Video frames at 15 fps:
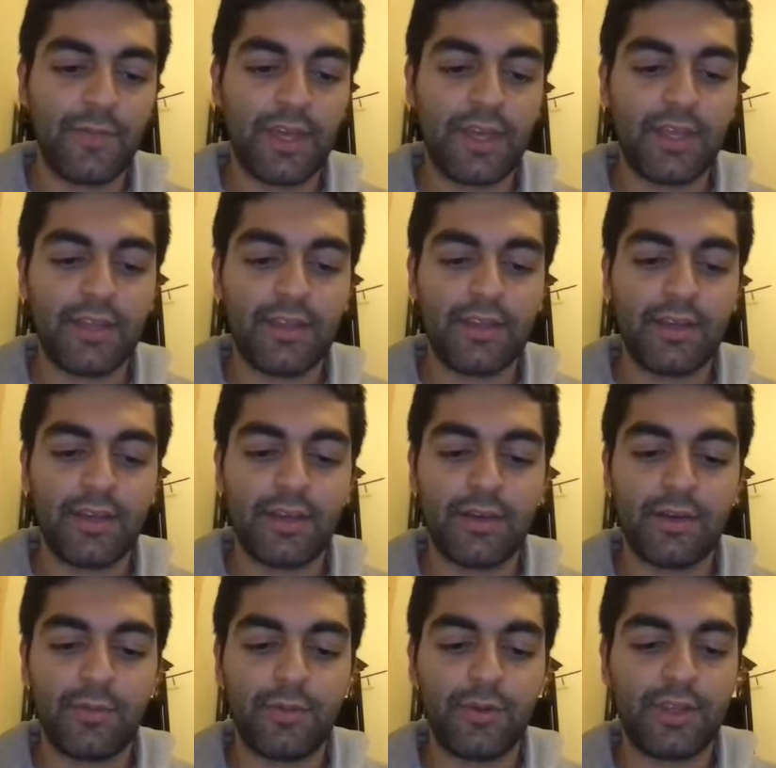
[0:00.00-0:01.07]
And
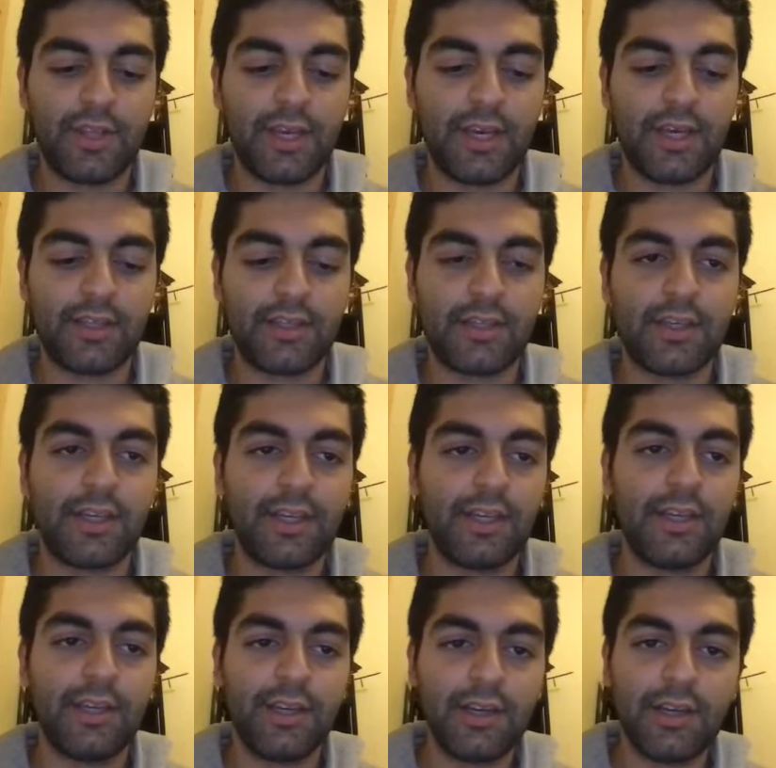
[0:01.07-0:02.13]
put the @ sign
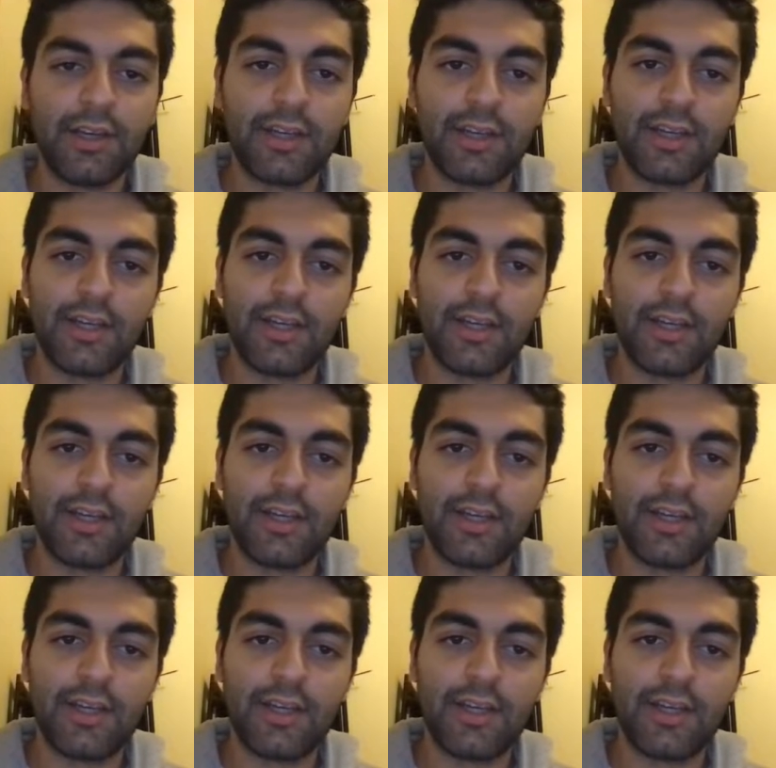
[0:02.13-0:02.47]
here.